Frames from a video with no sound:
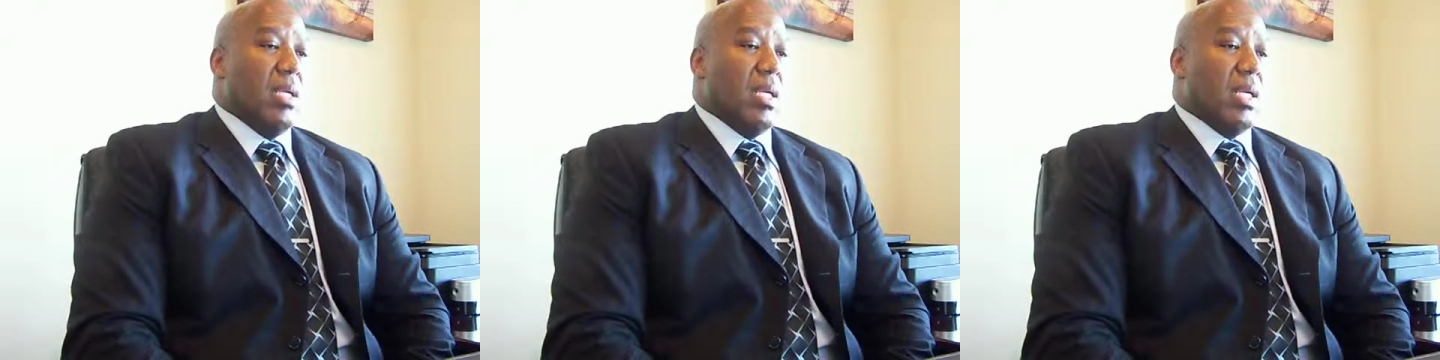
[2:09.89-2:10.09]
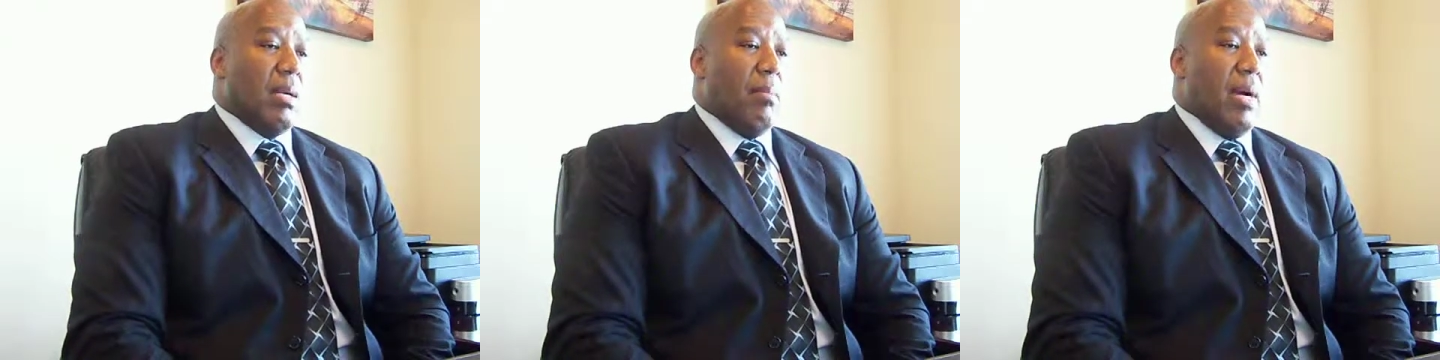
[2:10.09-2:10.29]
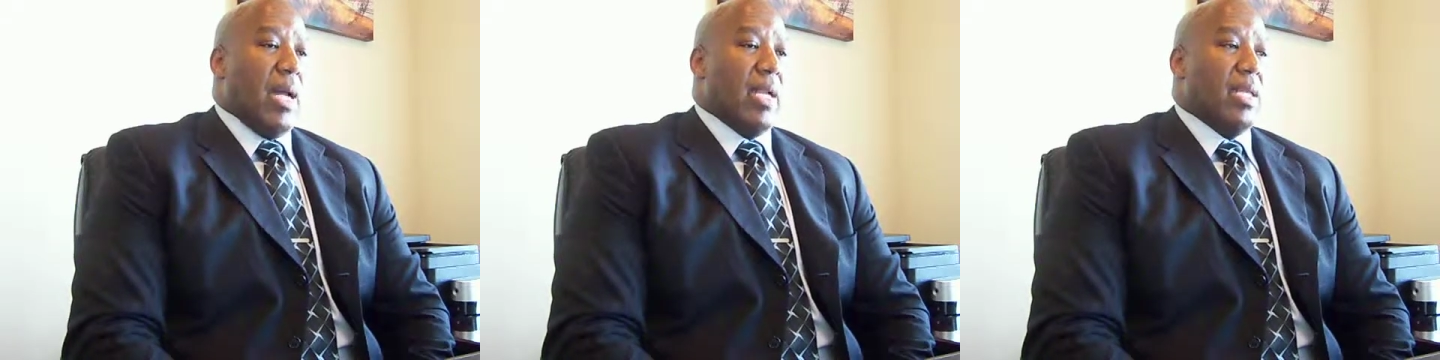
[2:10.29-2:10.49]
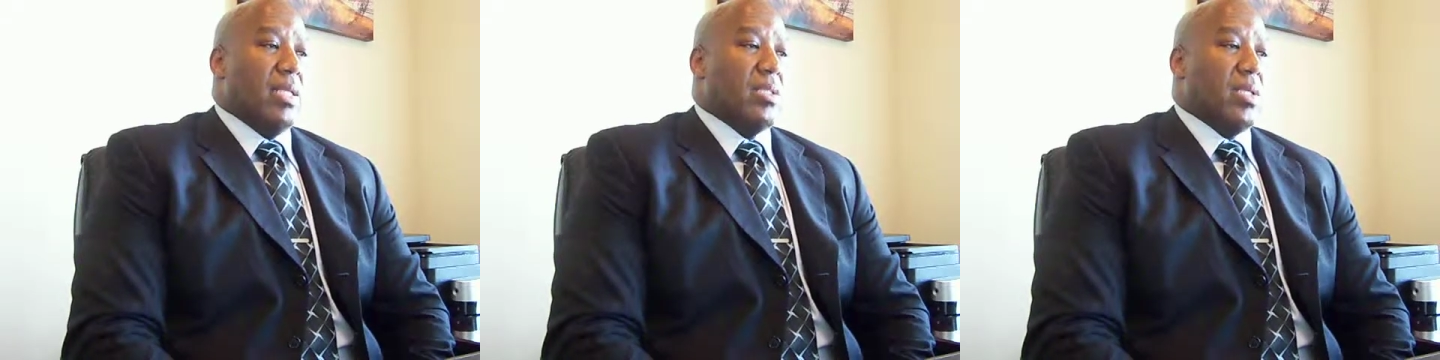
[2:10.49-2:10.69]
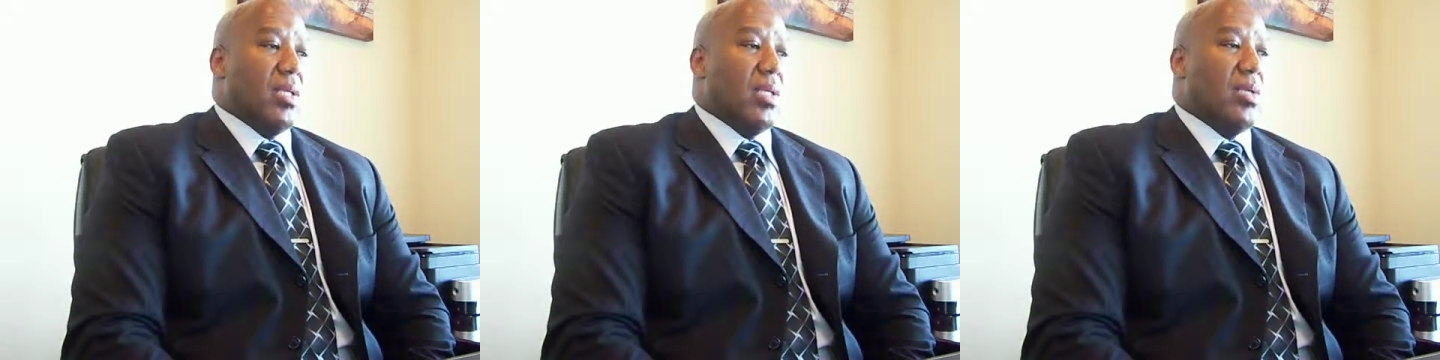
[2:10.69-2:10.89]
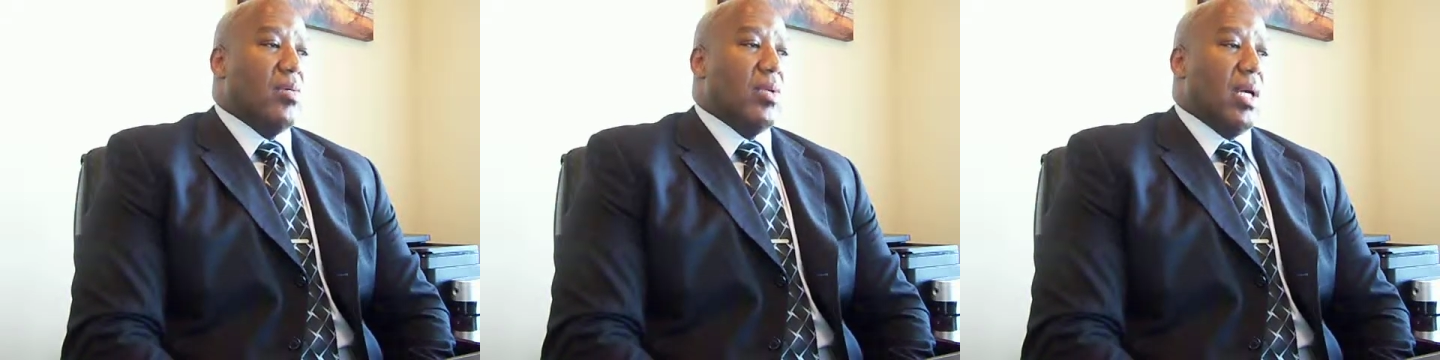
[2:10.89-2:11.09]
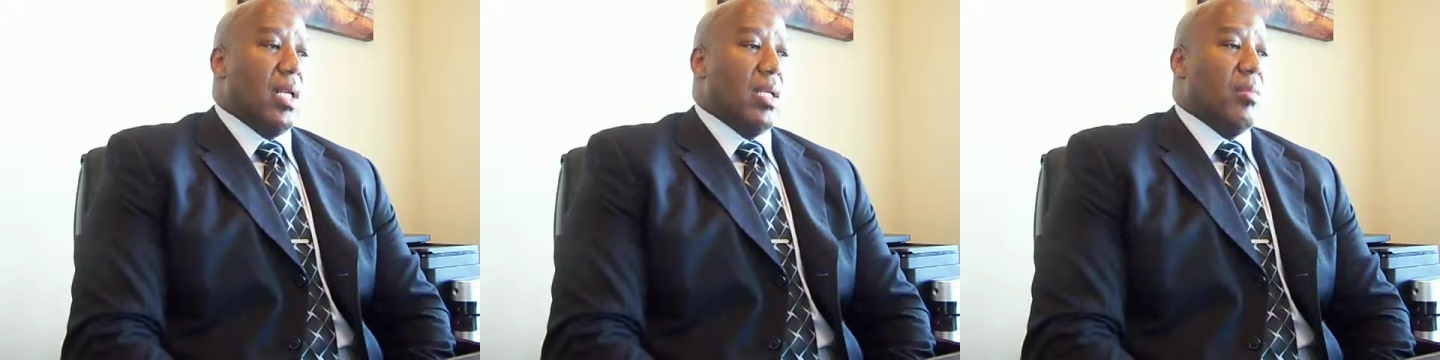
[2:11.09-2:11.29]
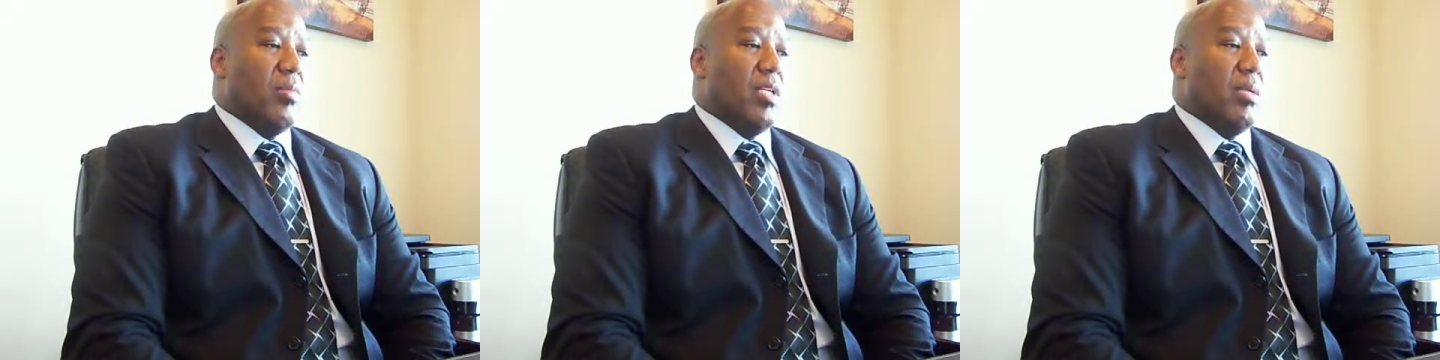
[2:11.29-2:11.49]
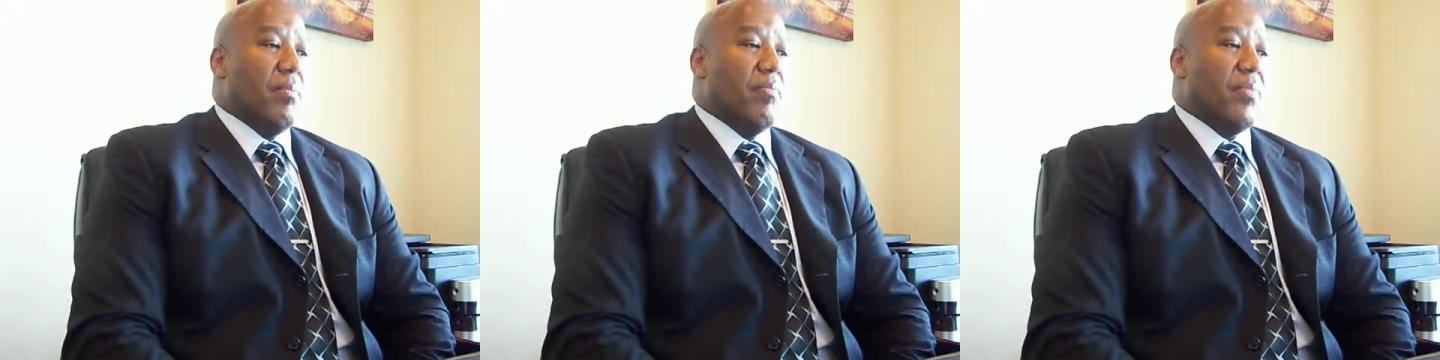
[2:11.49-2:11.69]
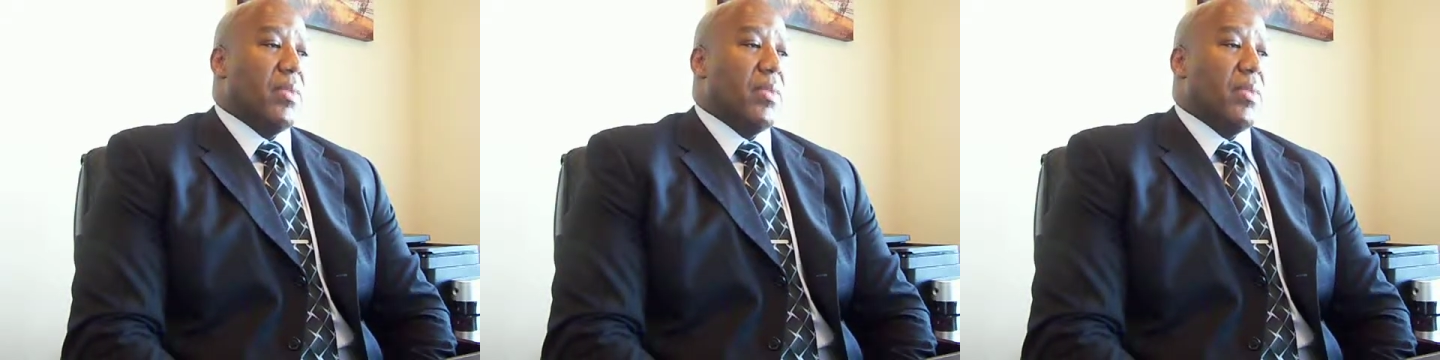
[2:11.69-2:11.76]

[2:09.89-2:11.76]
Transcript: commodities include aluminum,